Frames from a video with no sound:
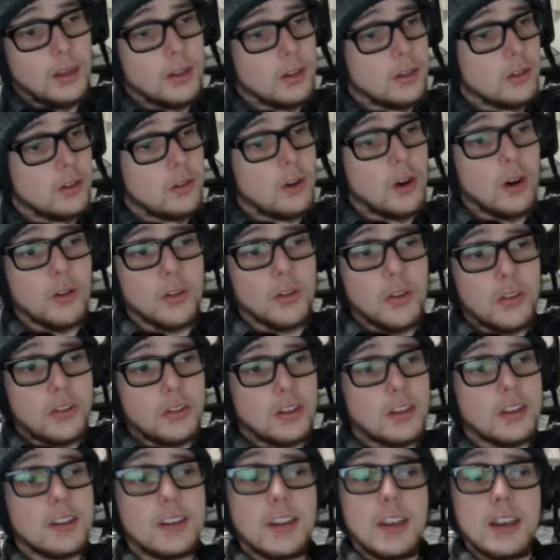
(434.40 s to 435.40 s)
Corvus
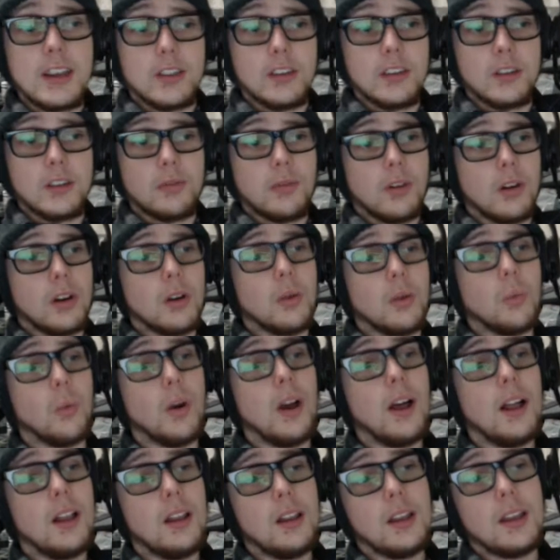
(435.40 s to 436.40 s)
didn't take this very
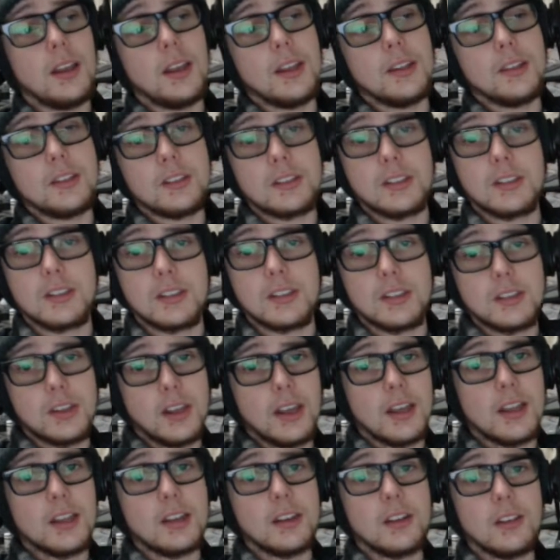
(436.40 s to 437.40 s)
well, and since
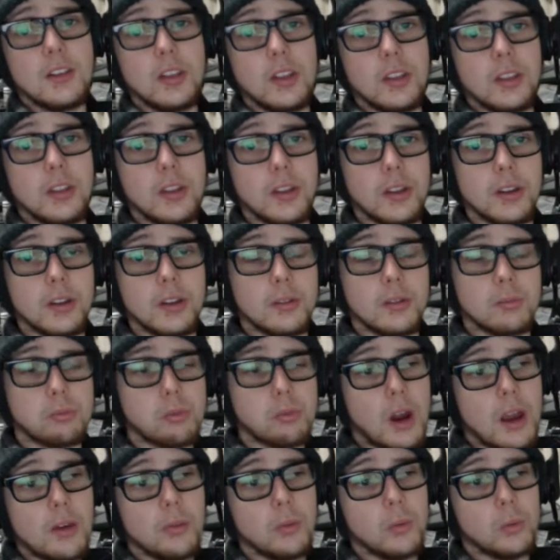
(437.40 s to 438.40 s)
then the
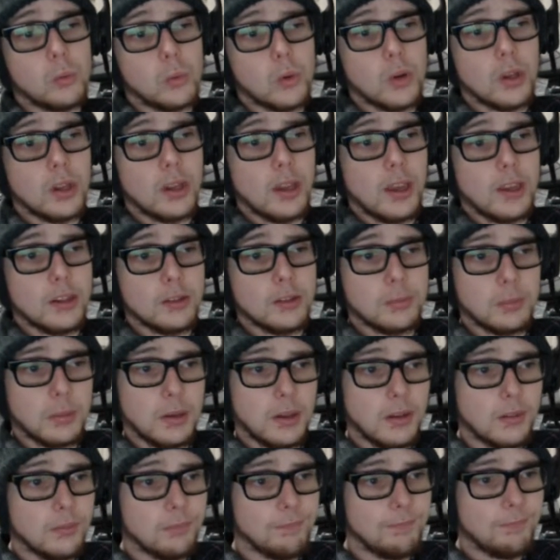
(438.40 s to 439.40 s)
rivalry has
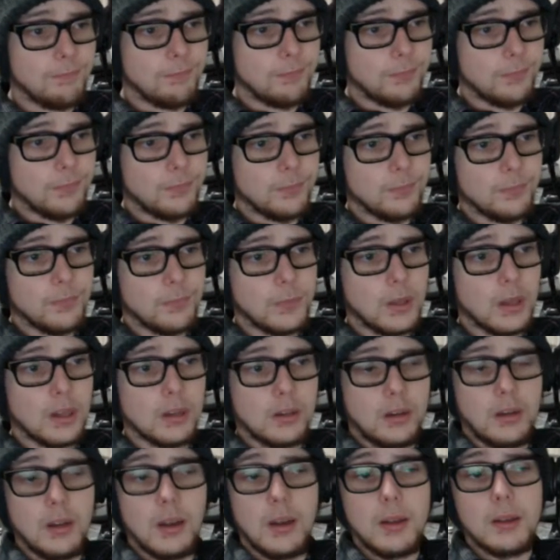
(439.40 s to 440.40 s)
been a
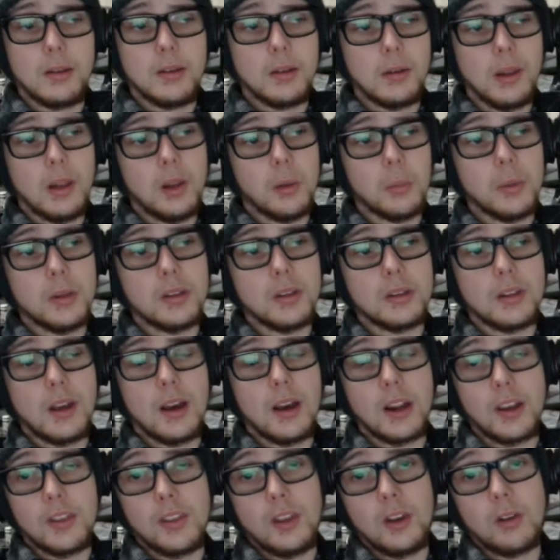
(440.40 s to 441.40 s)
little bit
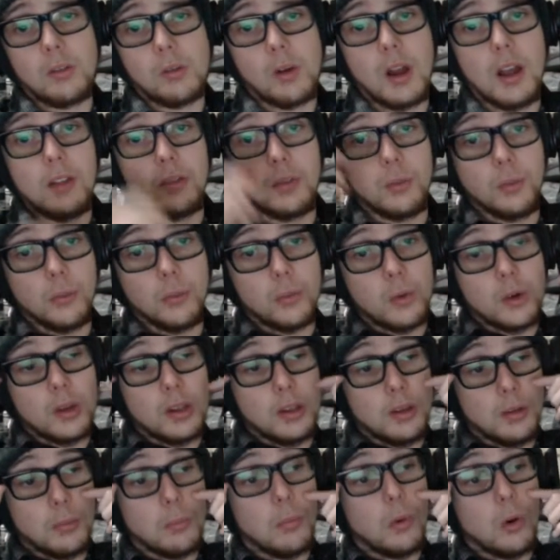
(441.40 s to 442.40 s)
darker than a
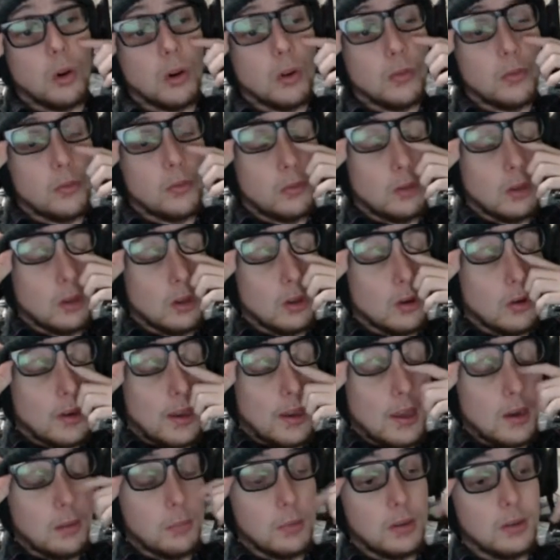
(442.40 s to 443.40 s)
rivalry and more of
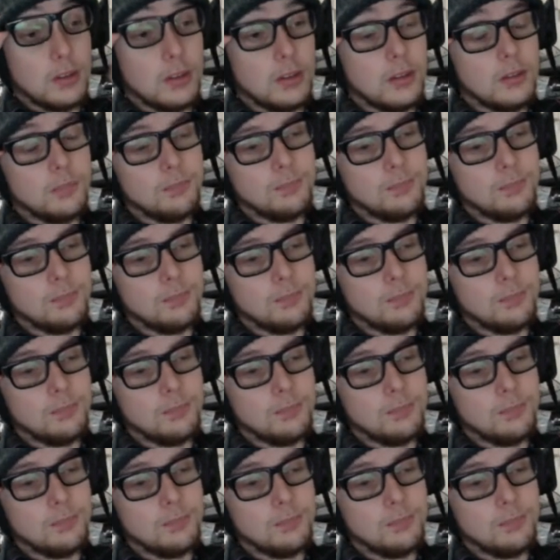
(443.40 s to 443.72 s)
enemies.